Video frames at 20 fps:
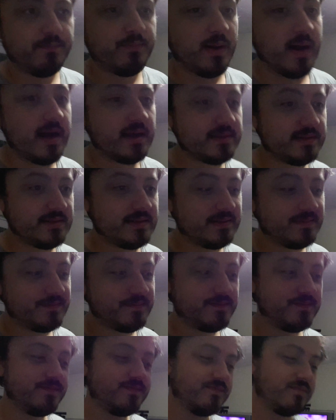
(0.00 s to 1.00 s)
but
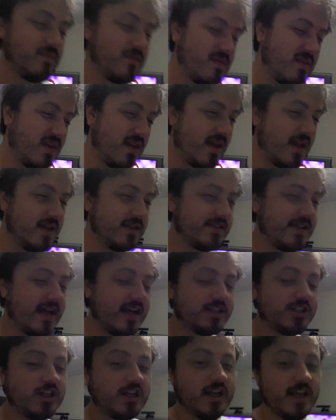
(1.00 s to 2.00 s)
it's
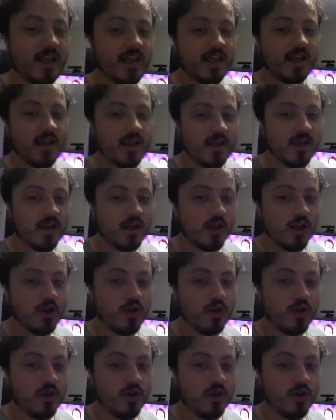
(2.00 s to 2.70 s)
actually